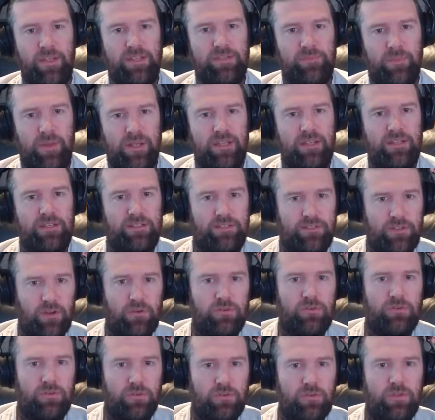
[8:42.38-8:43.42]
MSPs
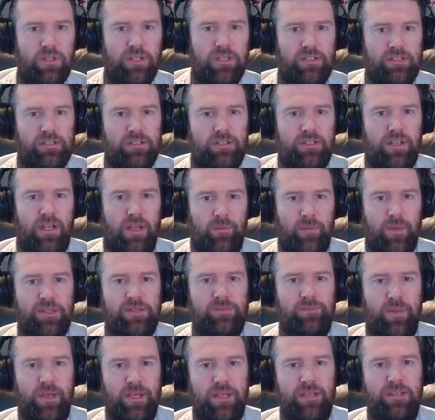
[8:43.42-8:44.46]
don't do this.
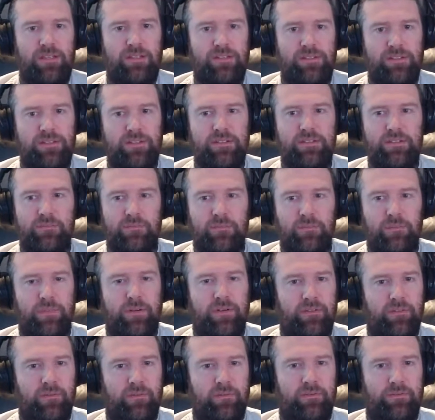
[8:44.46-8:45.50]
MSPs just
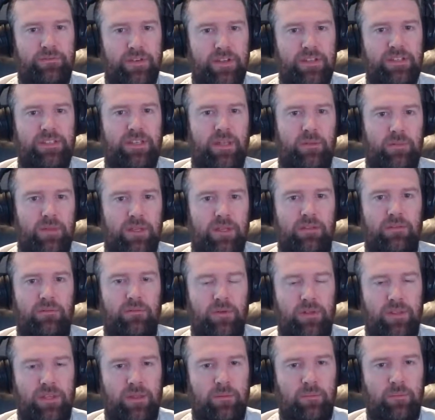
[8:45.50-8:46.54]
fix
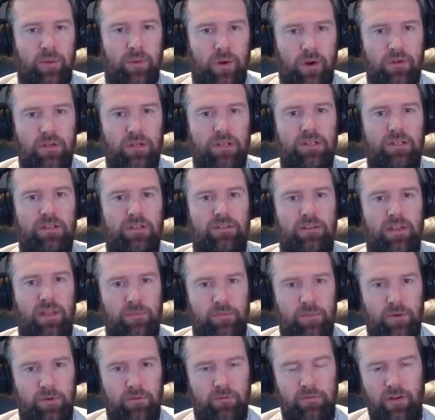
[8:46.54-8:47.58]
something when they're broken, and
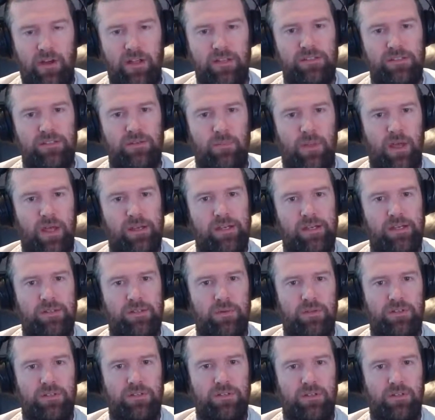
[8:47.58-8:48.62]
they provide some
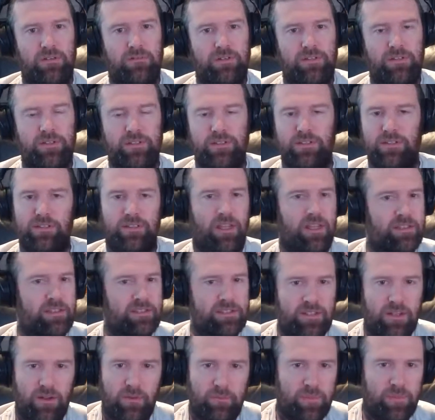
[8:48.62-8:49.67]
management services.
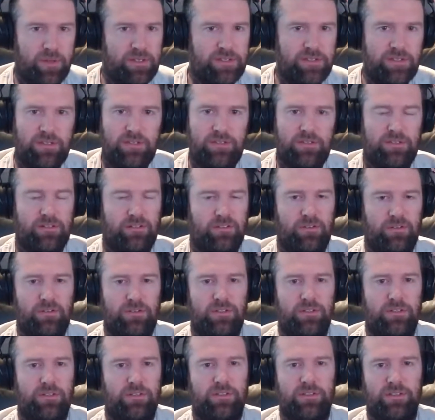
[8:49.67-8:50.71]
That's not business
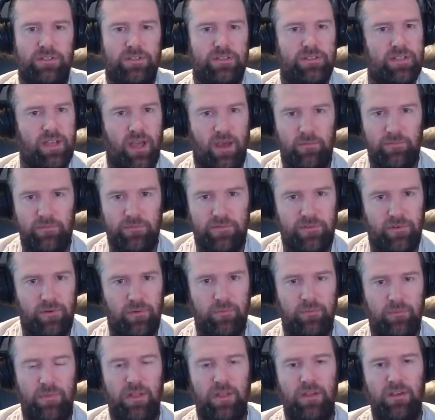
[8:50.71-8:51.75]
solutions. It's come
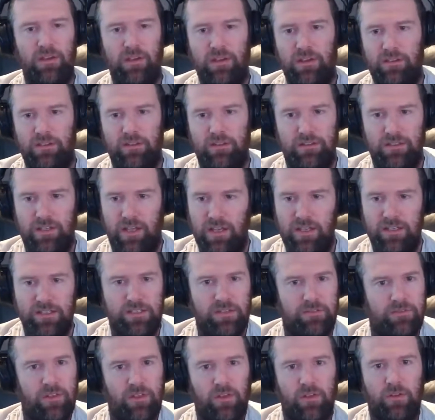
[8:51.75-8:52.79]
from the
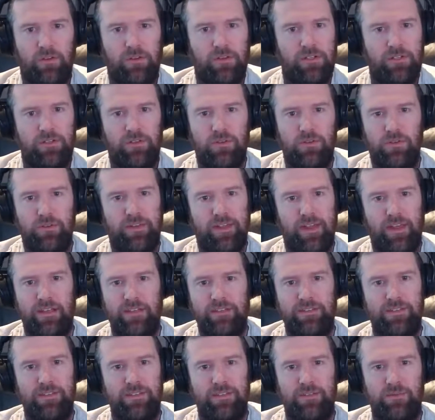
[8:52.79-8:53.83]
days of the early
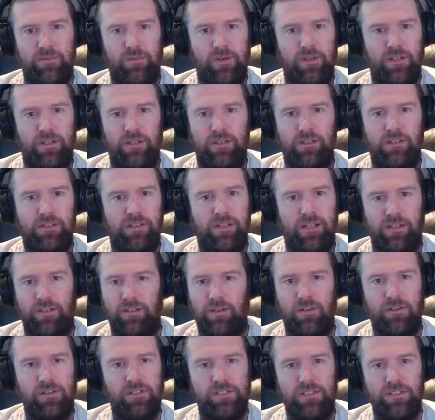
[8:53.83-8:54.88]
2000s where
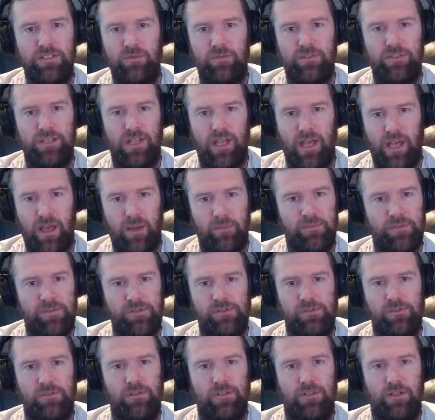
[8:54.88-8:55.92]
technology was
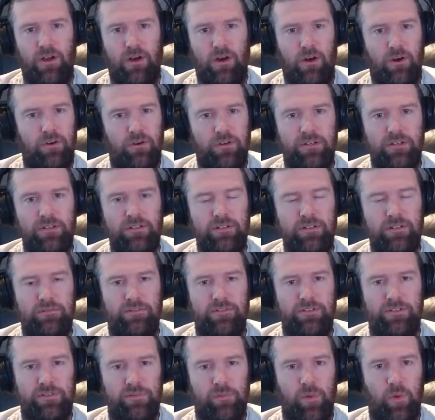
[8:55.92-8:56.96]
absolutely horrid
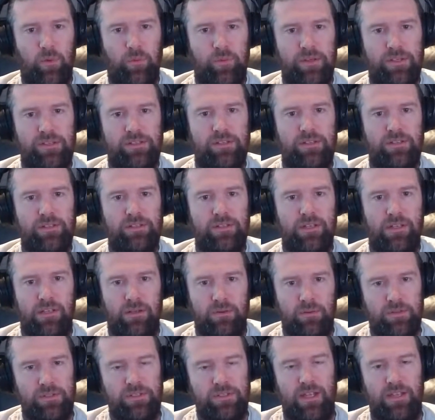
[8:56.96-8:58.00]
for small business
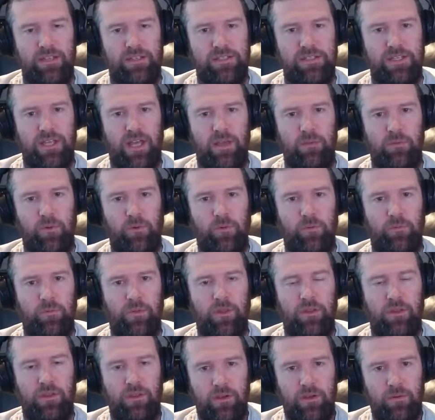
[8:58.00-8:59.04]
and it was unstable.
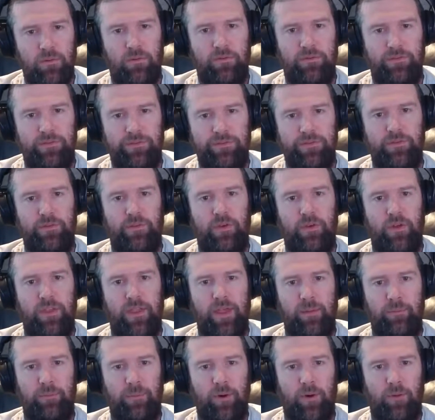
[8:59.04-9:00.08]
We've got
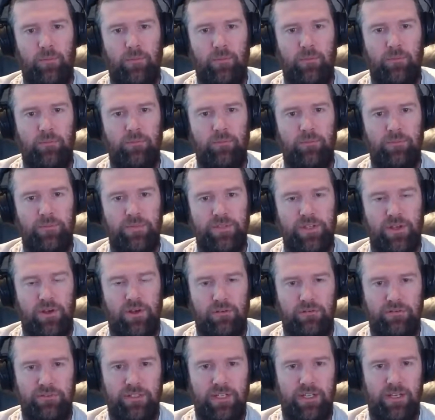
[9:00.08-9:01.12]
that problem
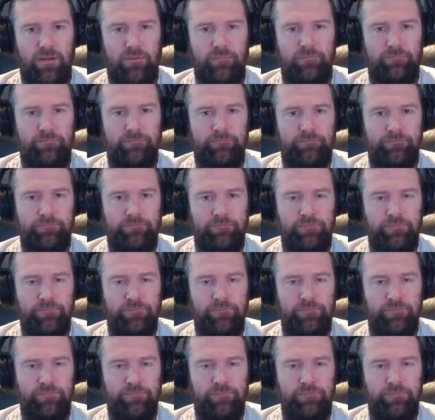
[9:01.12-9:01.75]
solved now.